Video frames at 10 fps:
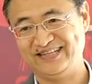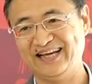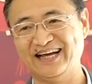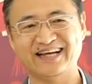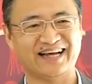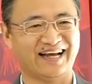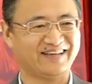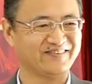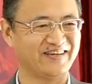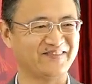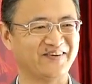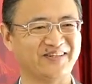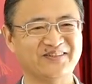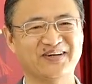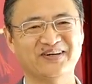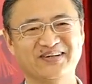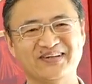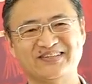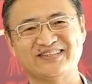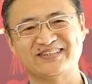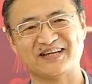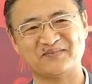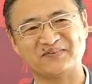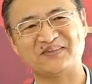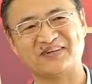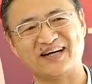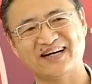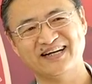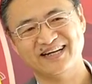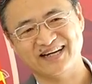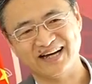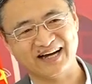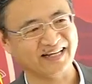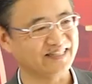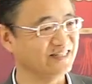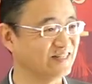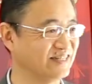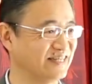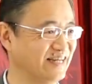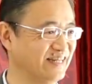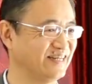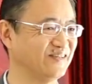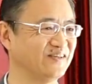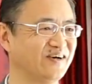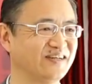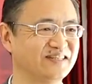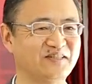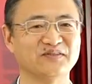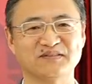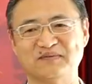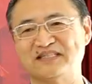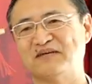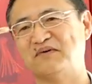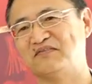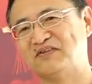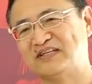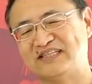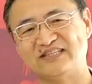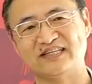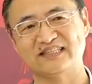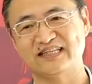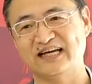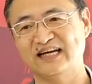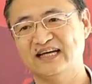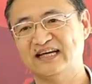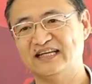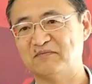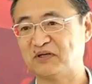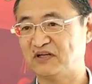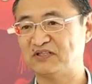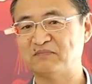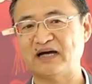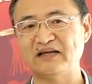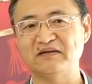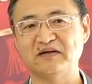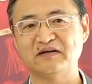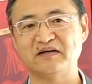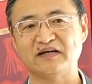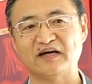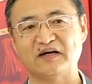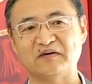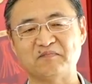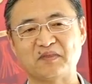Yeah, I, I found you, uh, some of you are, are, teachers, I think, not only students, but some of you are teachers. Yeah, yeah because my, uh,